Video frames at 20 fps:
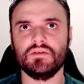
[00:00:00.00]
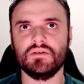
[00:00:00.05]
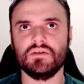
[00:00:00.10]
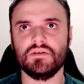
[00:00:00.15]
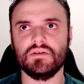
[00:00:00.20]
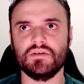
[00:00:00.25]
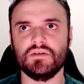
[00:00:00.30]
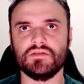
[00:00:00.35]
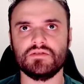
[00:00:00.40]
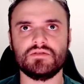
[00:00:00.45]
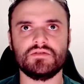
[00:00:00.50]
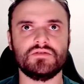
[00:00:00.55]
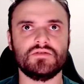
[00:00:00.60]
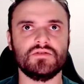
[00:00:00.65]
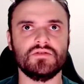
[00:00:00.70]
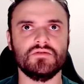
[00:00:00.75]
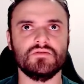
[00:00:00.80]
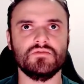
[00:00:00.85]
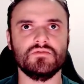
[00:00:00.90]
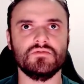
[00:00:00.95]
it's
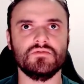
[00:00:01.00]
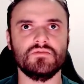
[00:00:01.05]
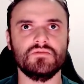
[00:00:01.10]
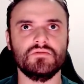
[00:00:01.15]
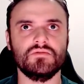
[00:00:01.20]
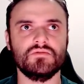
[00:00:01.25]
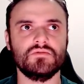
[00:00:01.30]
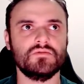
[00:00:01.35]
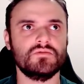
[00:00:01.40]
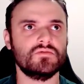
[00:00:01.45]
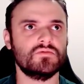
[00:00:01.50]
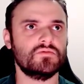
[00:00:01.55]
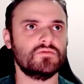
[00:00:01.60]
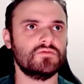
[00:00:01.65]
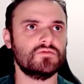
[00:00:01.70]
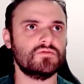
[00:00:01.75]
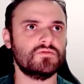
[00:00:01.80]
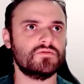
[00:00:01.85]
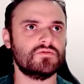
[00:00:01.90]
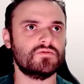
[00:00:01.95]
still
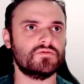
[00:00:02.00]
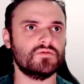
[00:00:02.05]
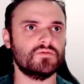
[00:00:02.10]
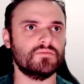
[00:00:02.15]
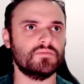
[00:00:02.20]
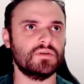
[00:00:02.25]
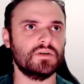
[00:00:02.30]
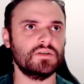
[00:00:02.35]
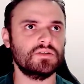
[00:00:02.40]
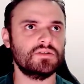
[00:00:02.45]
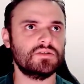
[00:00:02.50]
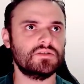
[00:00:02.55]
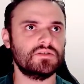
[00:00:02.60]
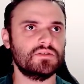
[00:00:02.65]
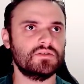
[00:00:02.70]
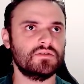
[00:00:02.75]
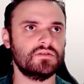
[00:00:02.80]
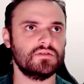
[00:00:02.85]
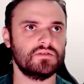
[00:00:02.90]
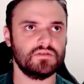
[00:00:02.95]
too much.
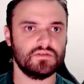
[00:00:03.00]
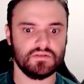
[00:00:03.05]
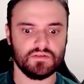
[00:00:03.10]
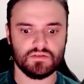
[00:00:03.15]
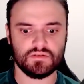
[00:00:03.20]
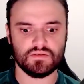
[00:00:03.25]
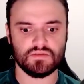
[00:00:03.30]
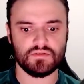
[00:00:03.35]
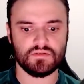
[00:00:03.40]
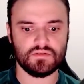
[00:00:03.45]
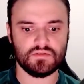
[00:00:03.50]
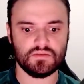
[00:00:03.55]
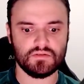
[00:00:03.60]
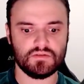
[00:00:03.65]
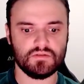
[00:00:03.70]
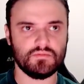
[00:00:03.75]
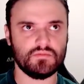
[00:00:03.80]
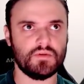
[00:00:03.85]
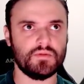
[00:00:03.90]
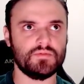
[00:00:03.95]

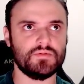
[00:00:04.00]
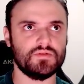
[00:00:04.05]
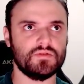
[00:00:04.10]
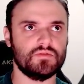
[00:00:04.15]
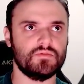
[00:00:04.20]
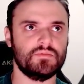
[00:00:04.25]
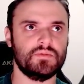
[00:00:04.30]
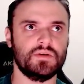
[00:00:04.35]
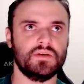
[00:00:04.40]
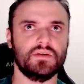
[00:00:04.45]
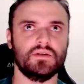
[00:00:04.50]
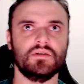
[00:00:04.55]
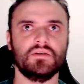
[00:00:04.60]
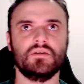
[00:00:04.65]
It should be.